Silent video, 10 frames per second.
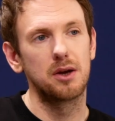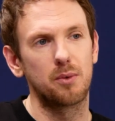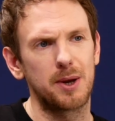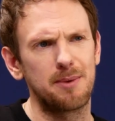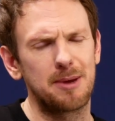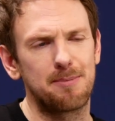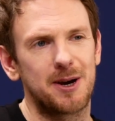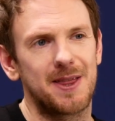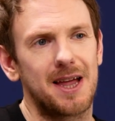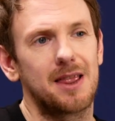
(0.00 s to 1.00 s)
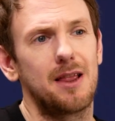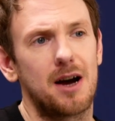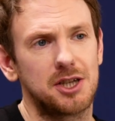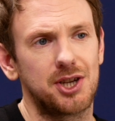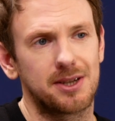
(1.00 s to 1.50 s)
What do you mean by that
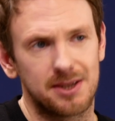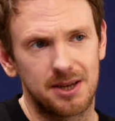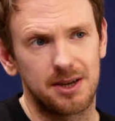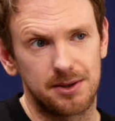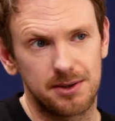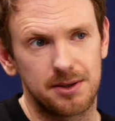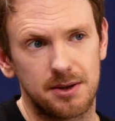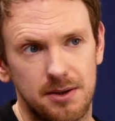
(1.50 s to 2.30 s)
logic skills?